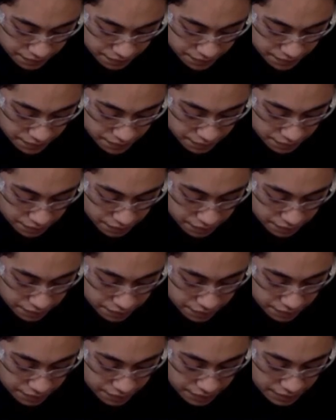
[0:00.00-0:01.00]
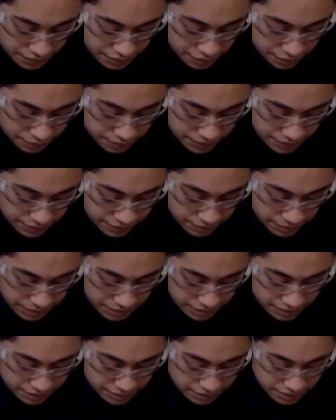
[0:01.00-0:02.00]
So I know we have
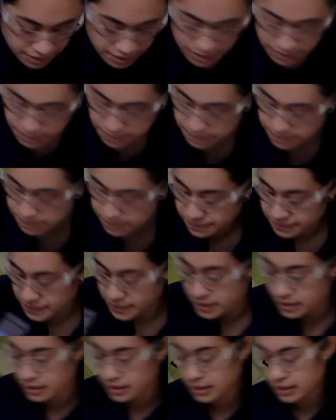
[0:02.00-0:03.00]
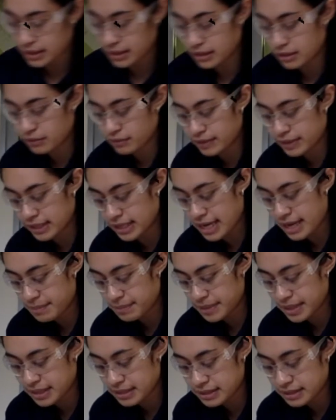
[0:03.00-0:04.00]
patient 9, and I'll recap
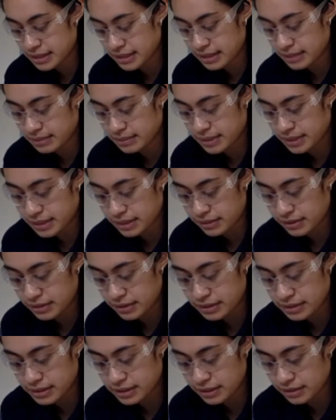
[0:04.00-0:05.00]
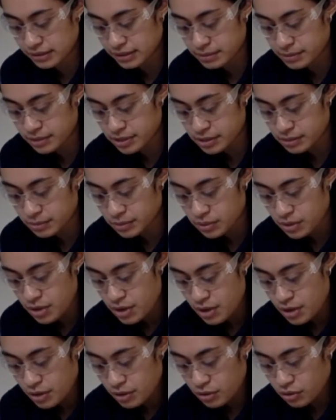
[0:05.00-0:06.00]
that to keep the area as sterile as possible.
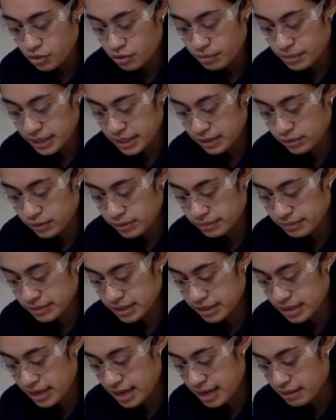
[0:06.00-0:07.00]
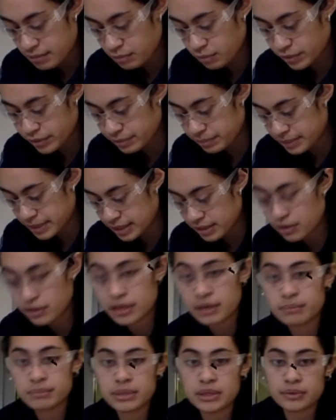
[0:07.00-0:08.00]
All my equipment would be on
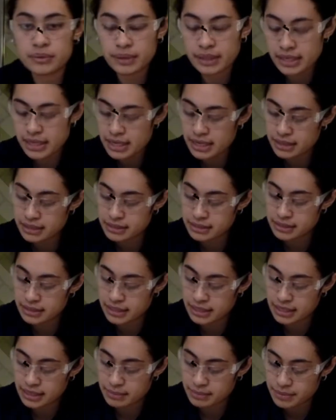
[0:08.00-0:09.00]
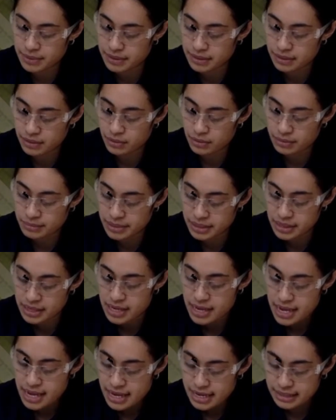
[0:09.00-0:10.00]
a buoy to keep the equipment
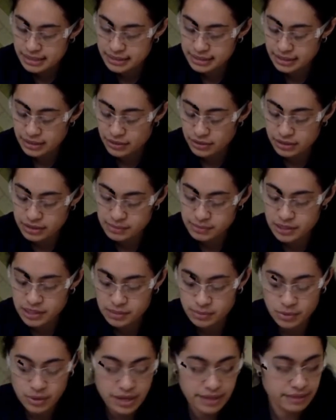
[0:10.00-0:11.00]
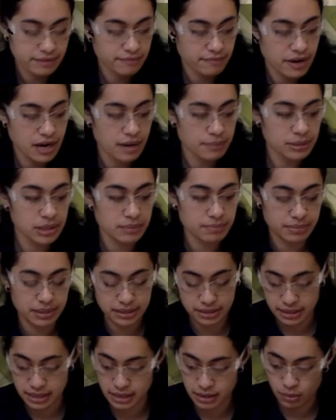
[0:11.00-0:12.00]
as sterile as possible in the environment, but
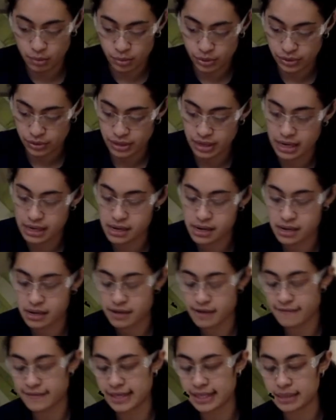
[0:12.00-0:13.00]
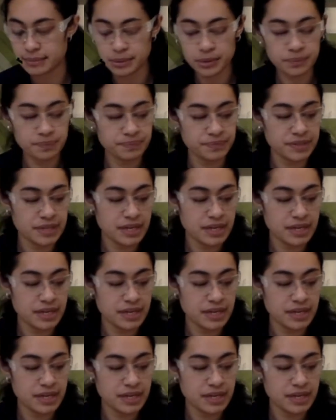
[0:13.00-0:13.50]
there were none available.